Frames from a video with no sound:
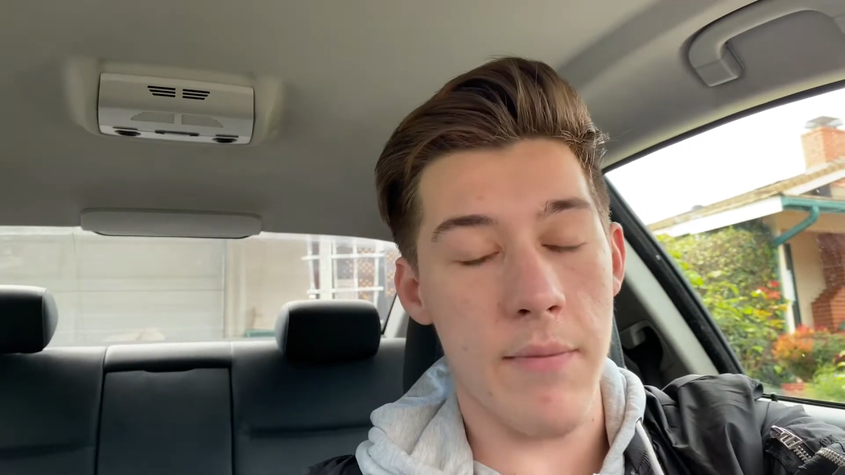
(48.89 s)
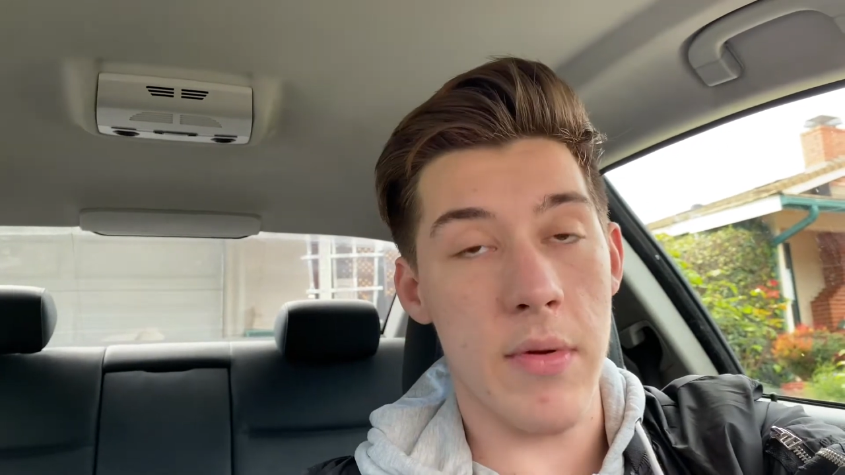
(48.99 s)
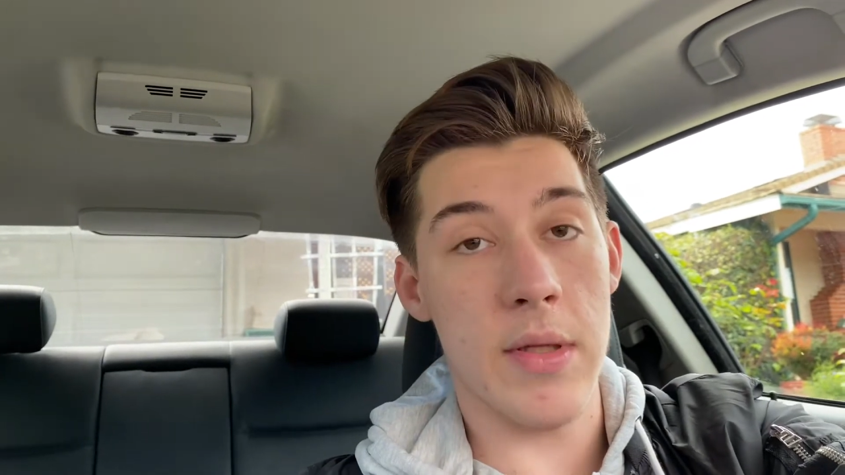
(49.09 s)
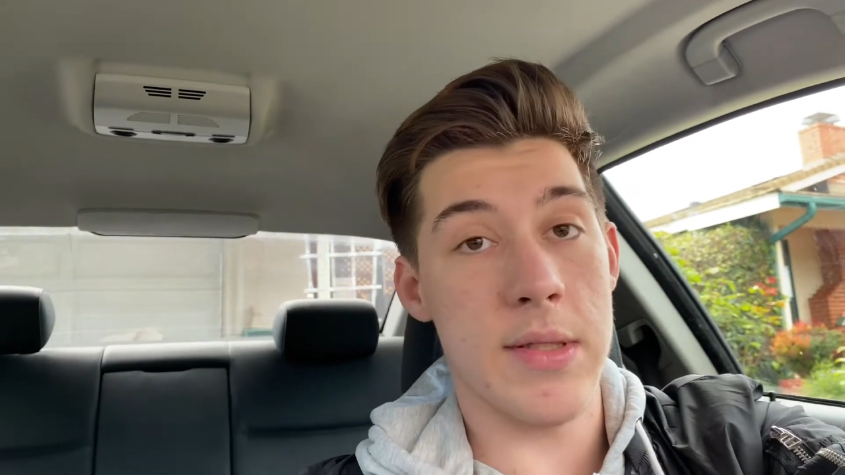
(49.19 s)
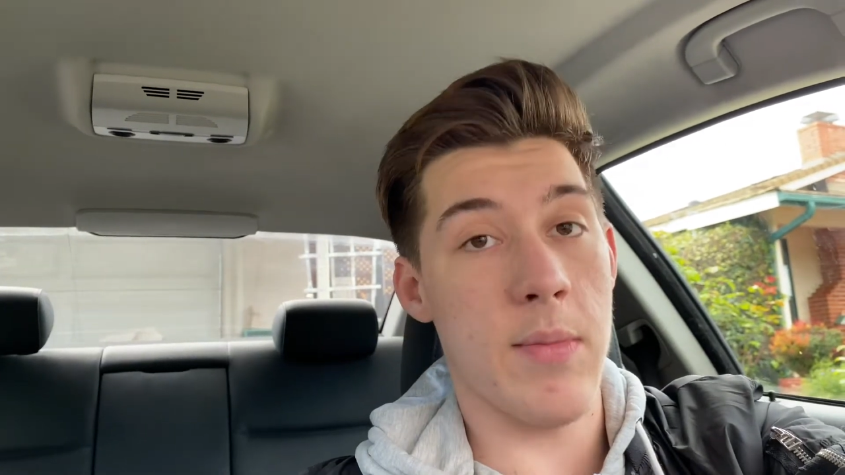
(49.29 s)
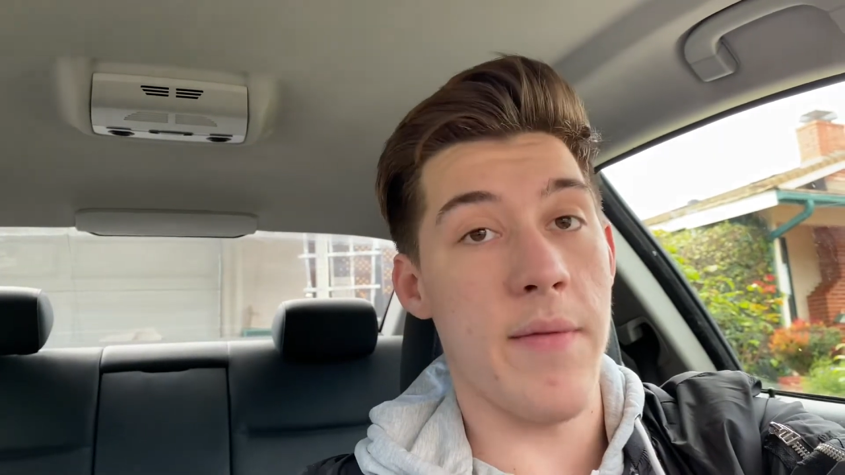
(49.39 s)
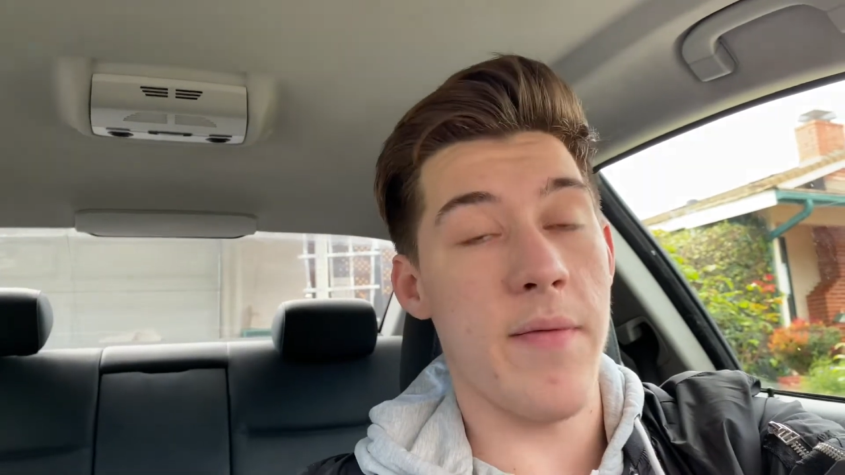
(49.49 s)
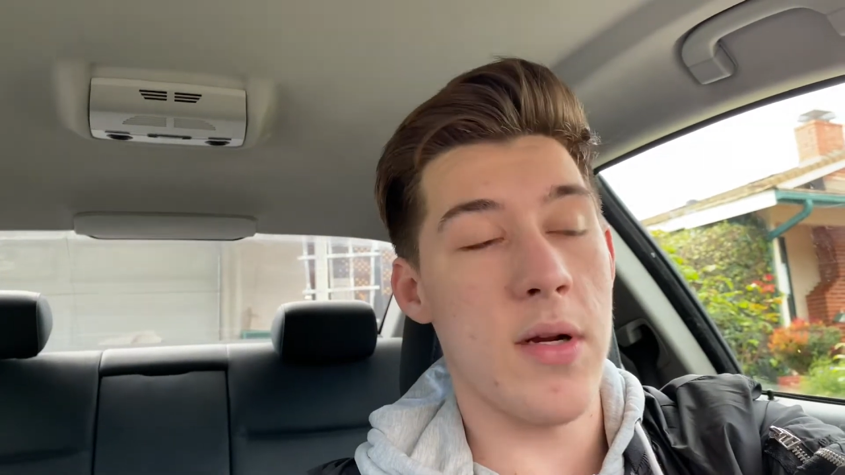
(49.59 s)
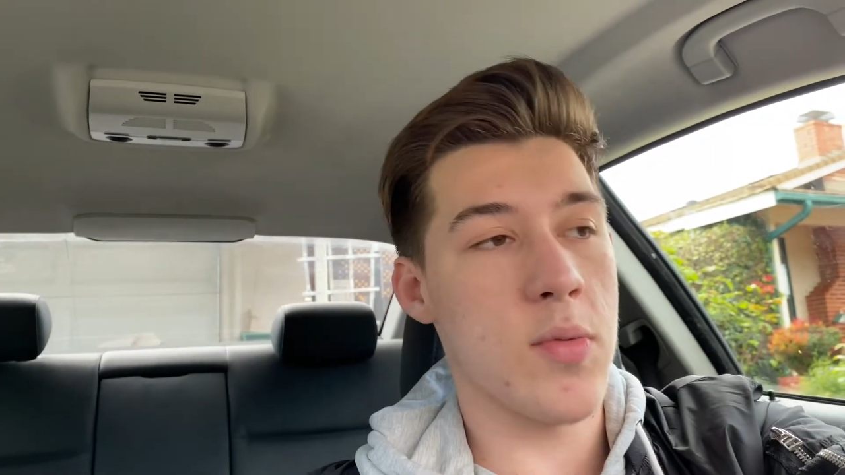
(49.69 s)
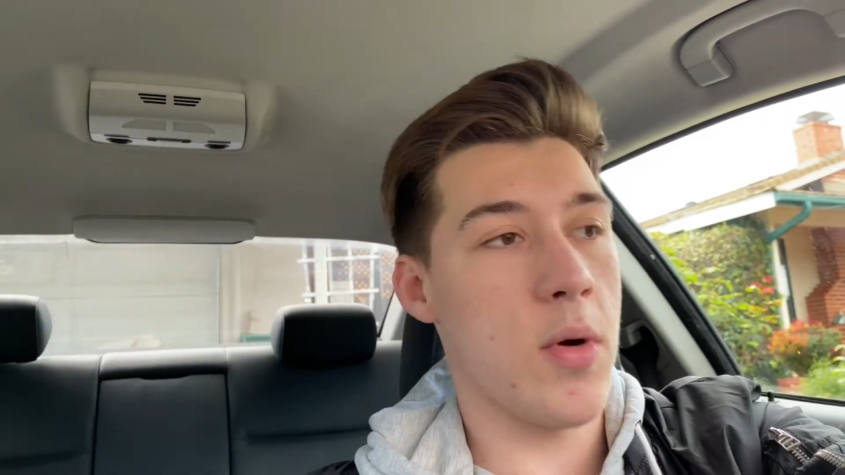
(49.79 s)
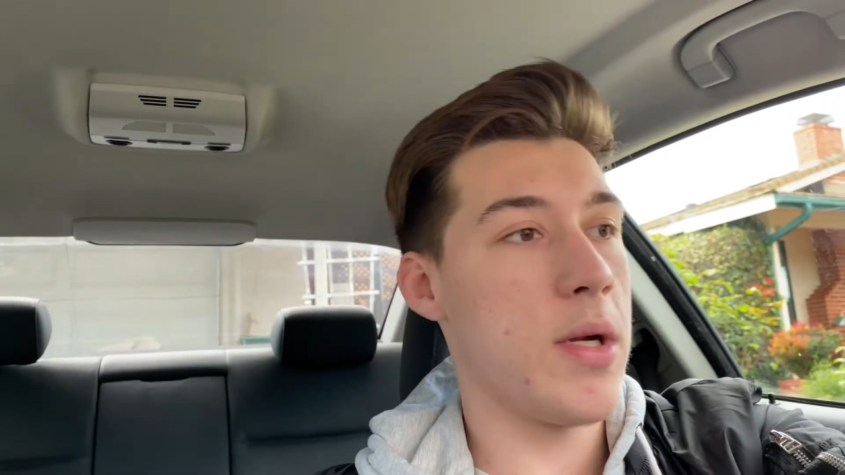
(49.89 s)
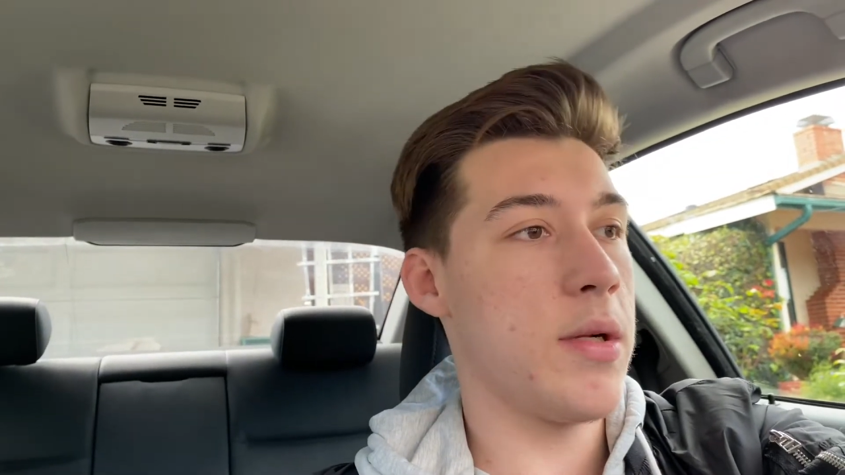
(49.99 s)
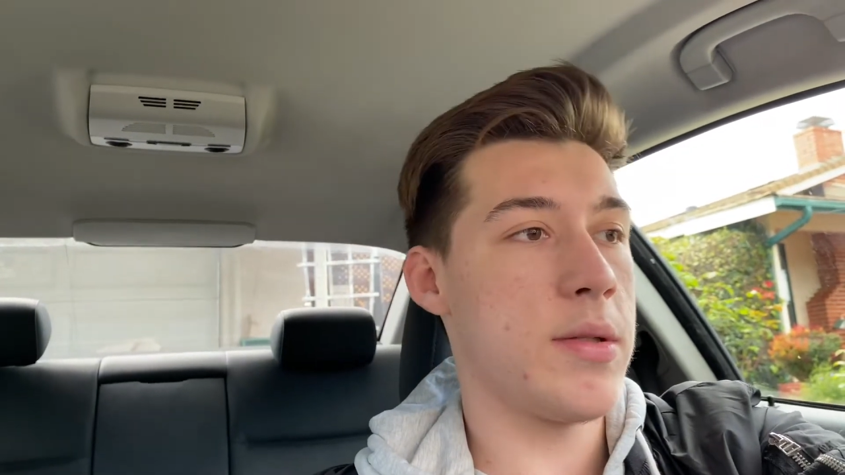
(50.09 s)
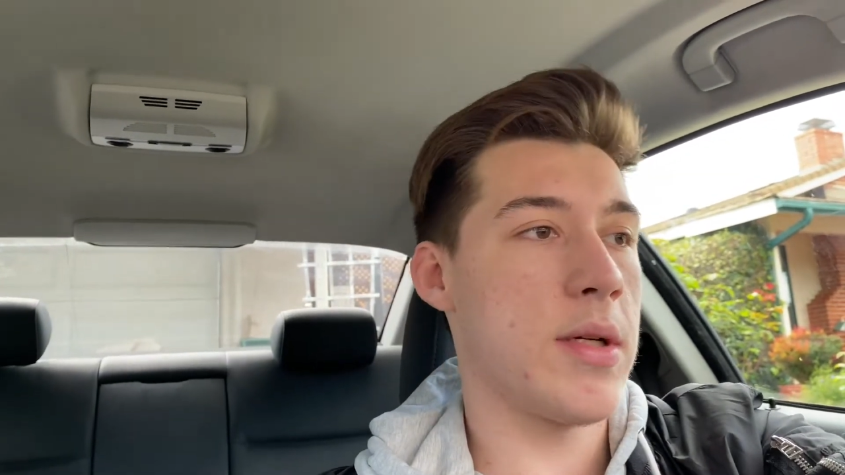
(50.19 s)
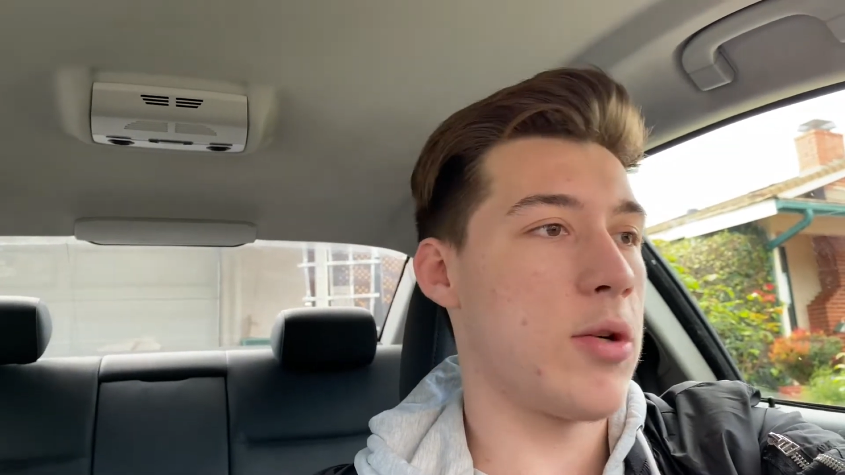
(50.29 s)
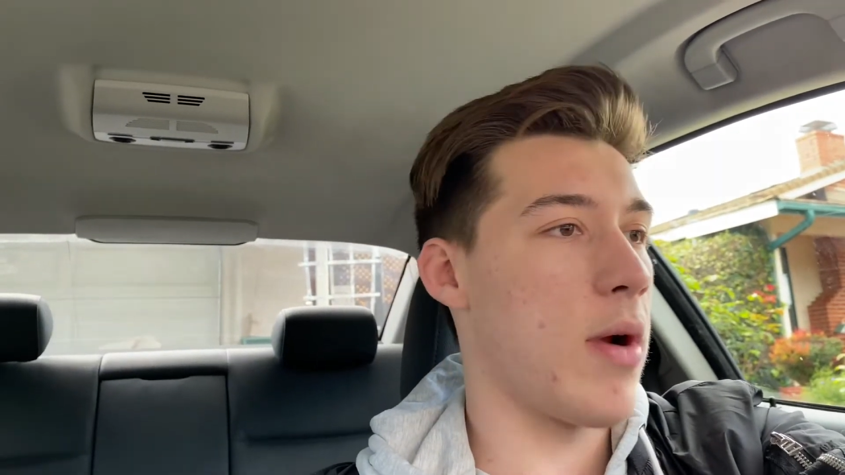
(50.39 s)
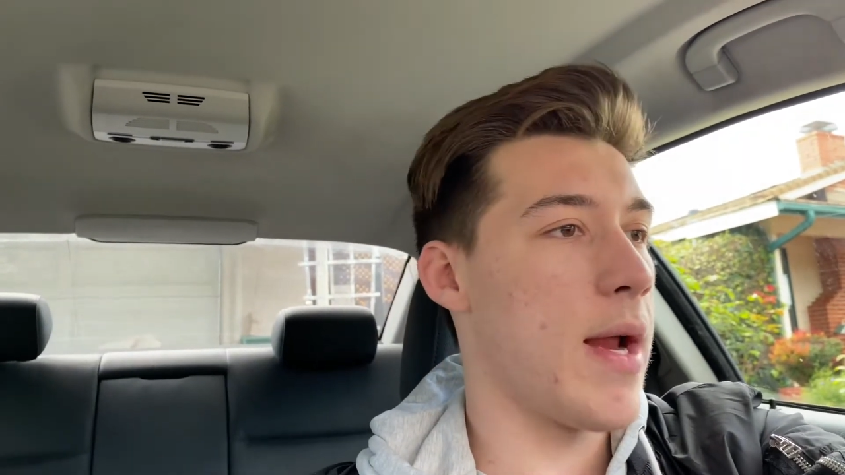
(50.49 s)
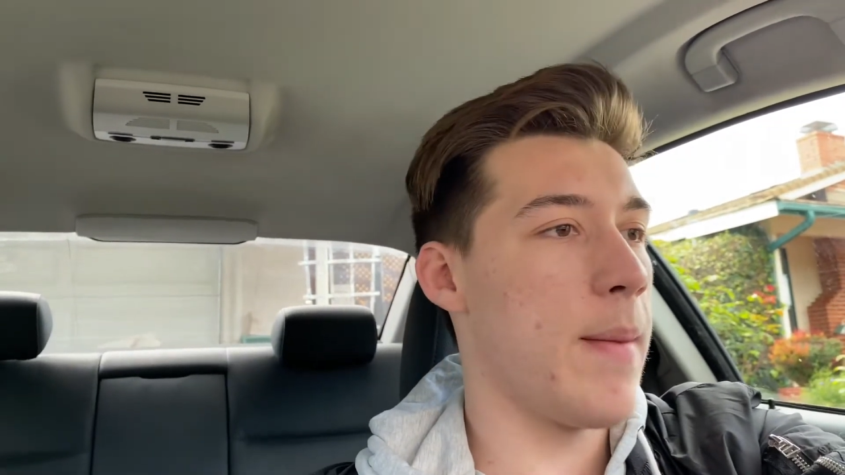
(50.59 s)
This is my first one. It's a great,